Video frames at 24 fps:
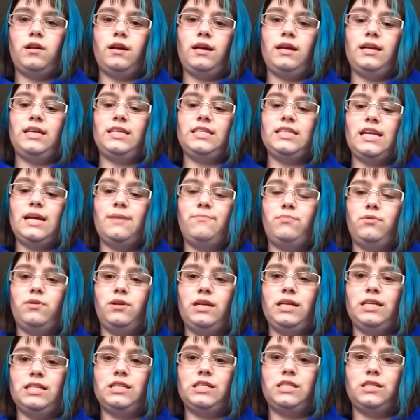an example
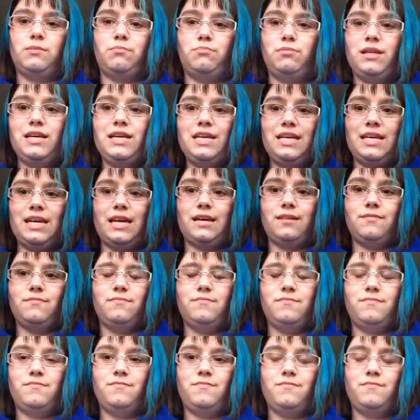is the blinking,